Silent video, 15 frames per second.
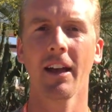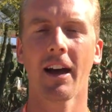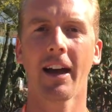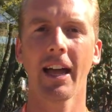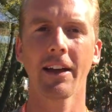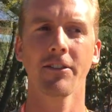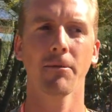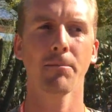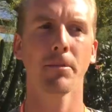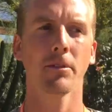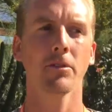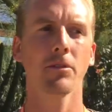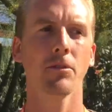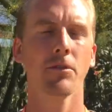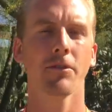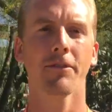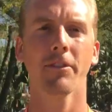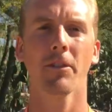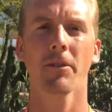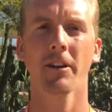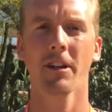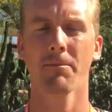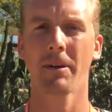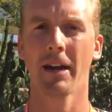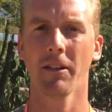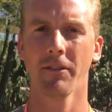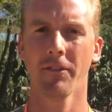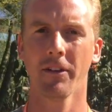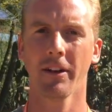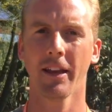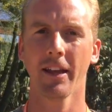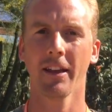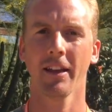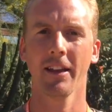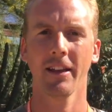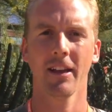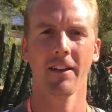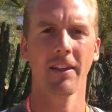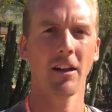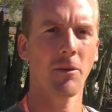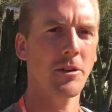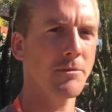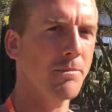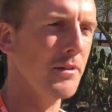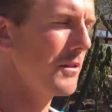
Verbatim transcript: I have a blue Florida Palo Verde, and they always